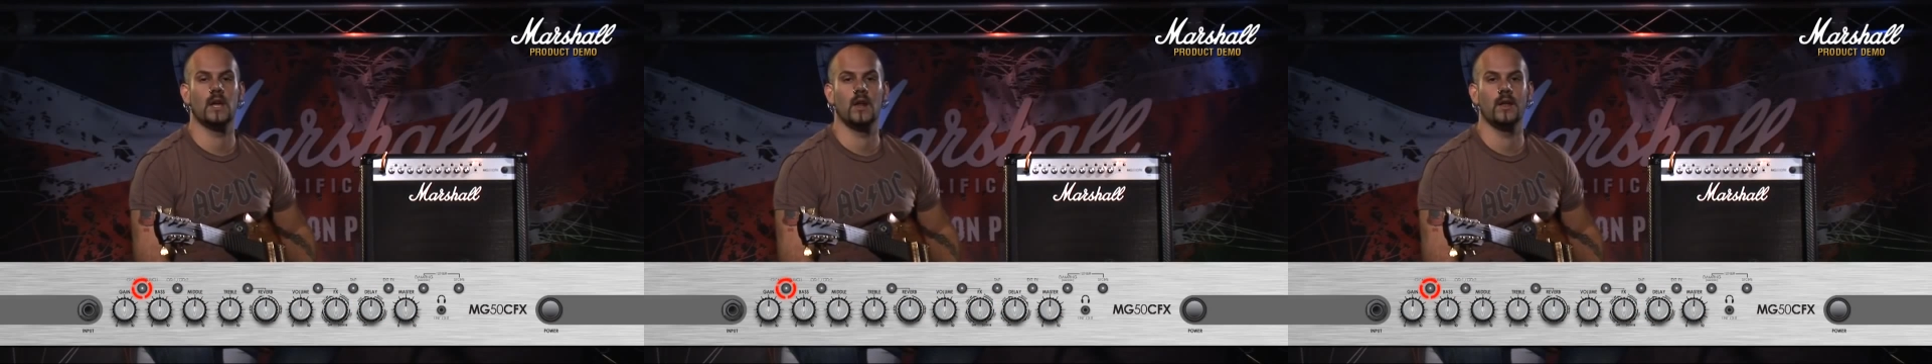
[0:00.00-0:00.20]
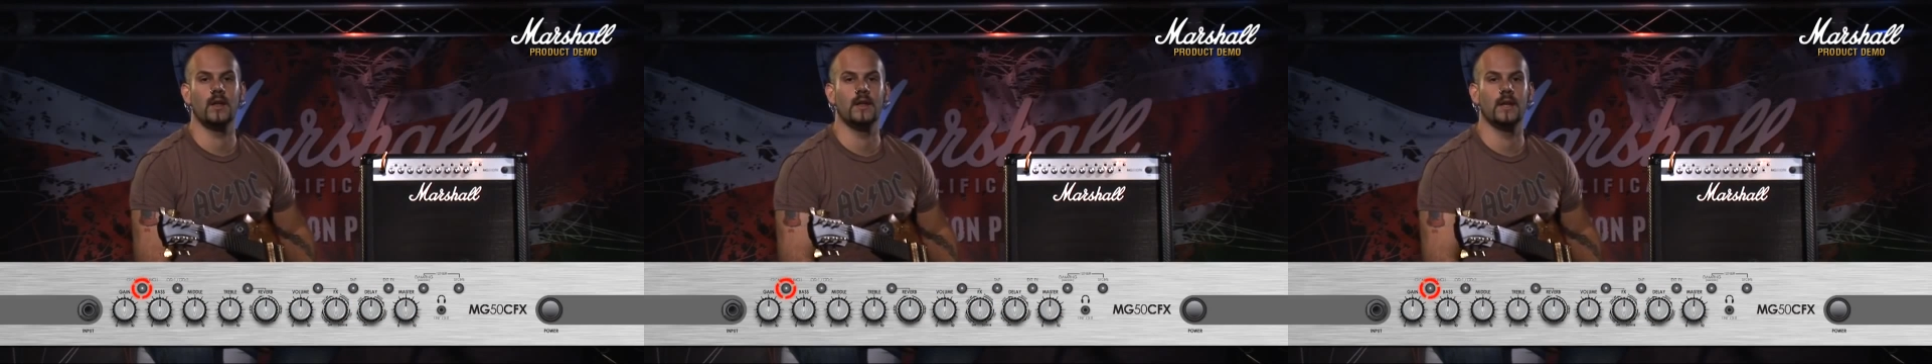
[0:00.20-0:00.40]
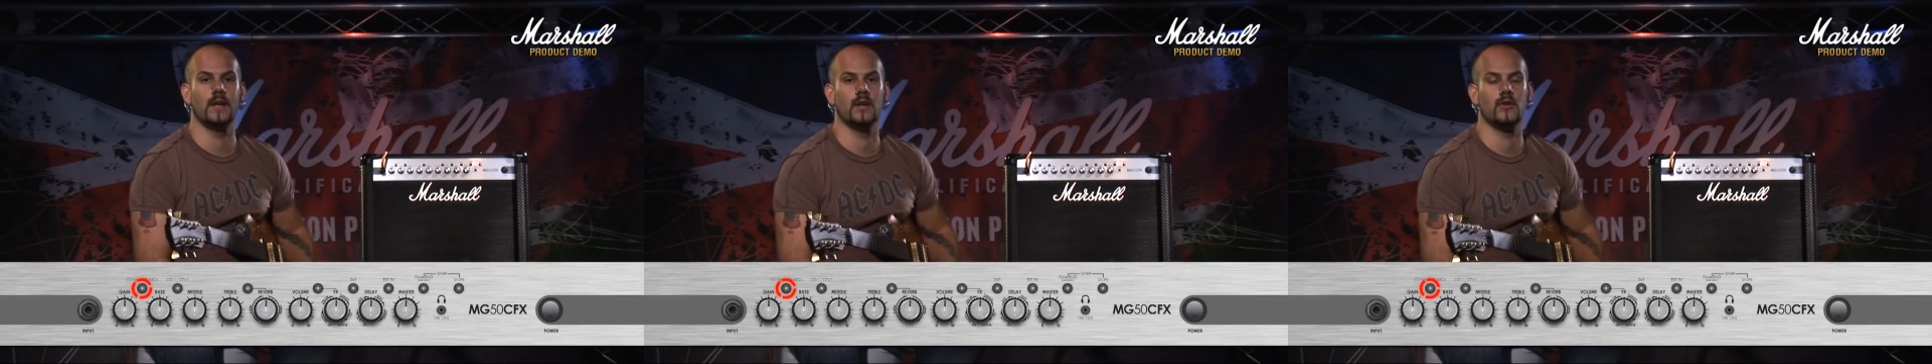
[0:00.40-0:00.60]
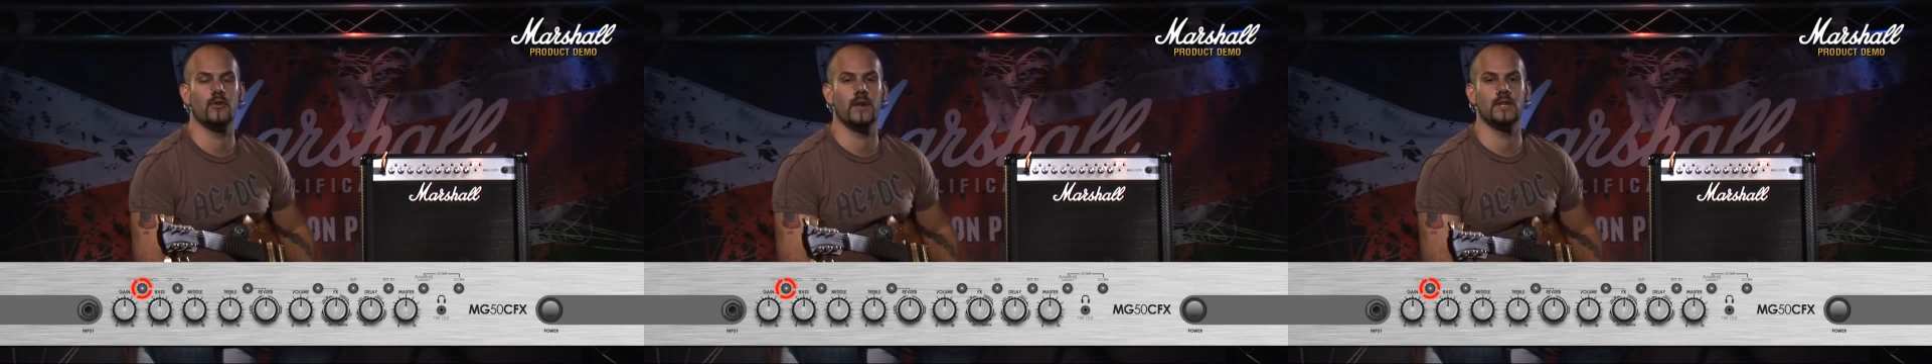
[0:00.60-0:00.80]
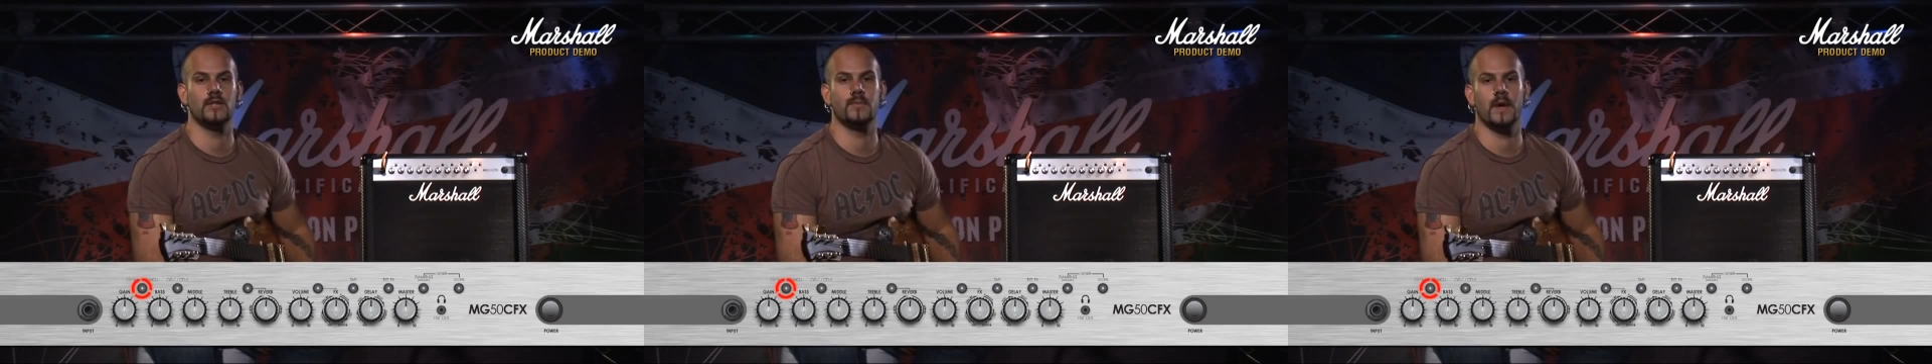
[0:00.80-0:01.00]
clean and
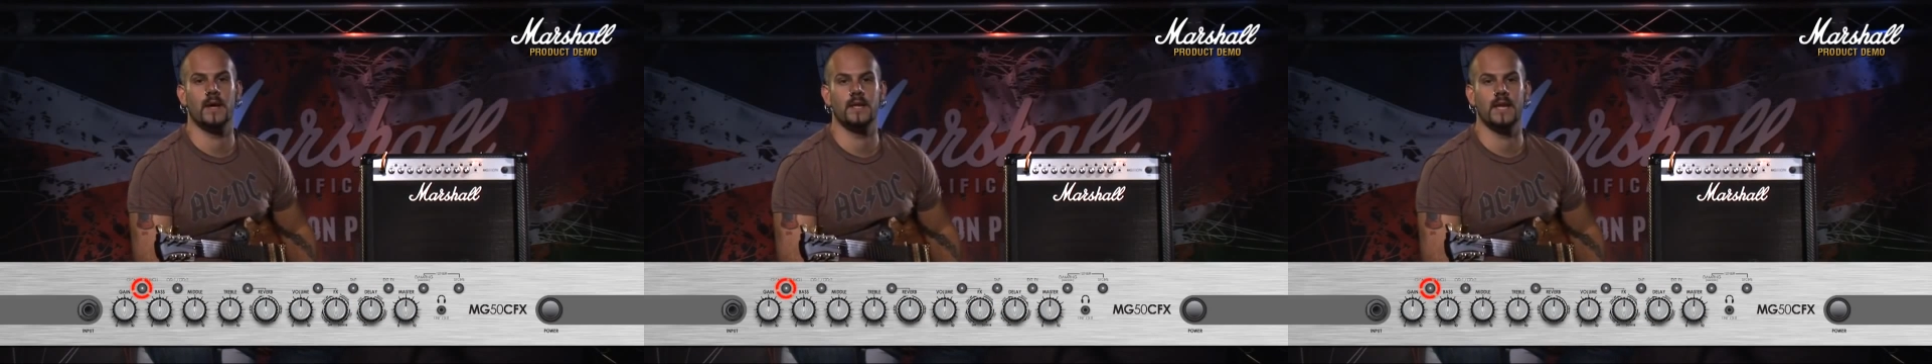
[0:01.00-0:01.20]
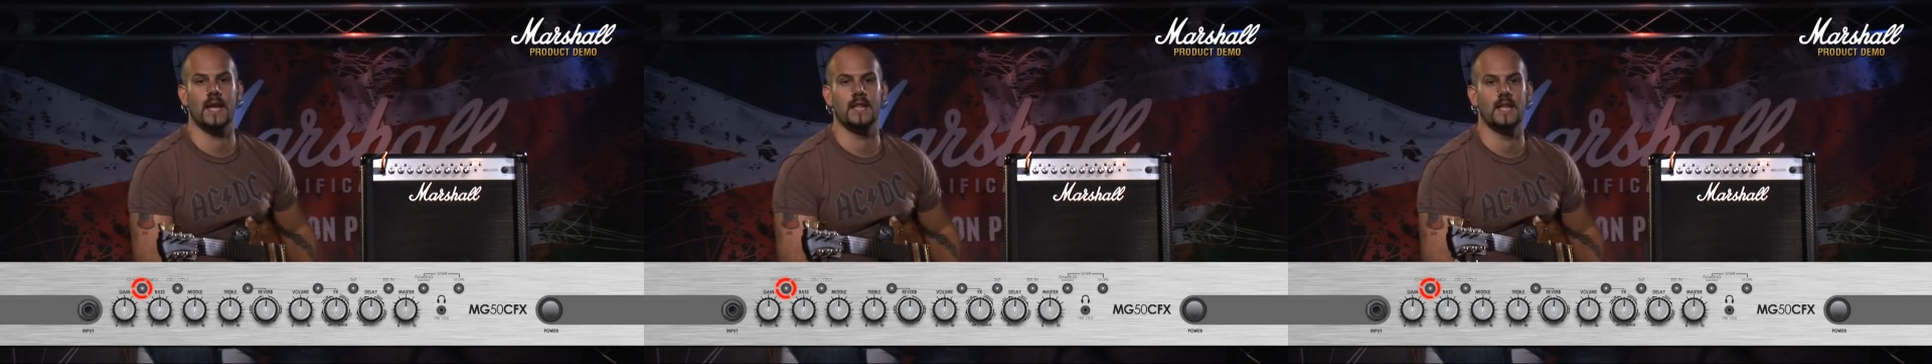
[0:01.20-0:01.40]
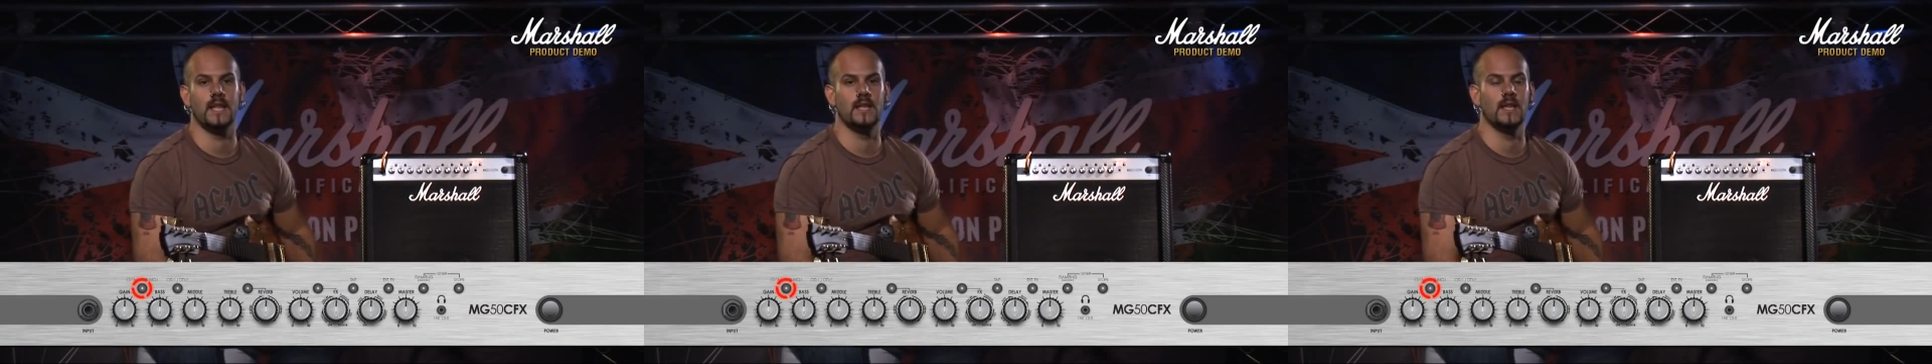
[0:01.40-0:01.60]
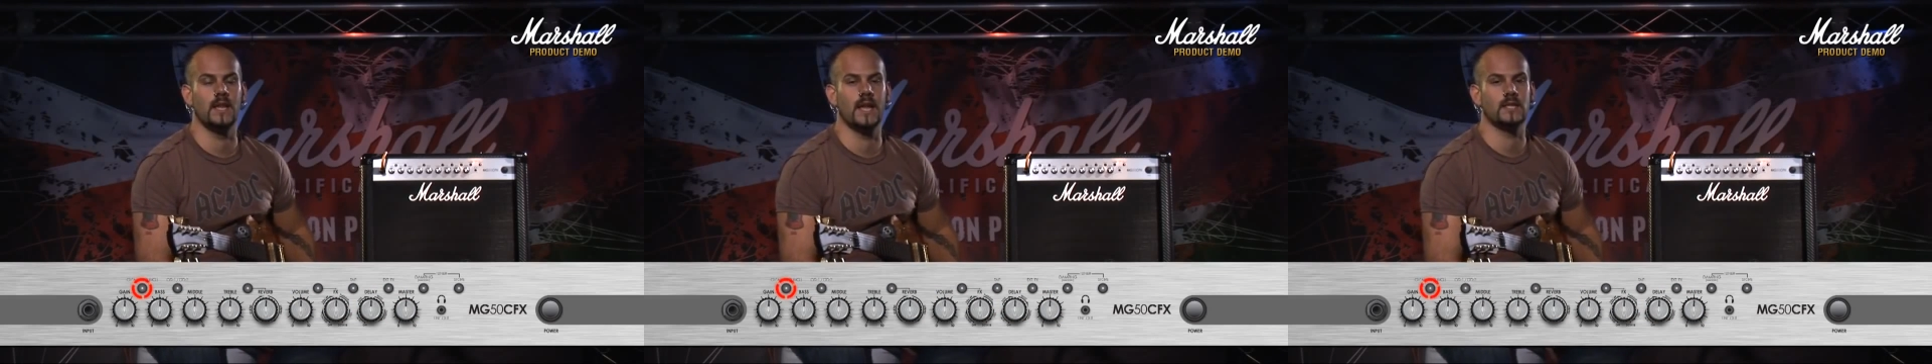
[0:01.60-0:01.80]
crunch button, and then the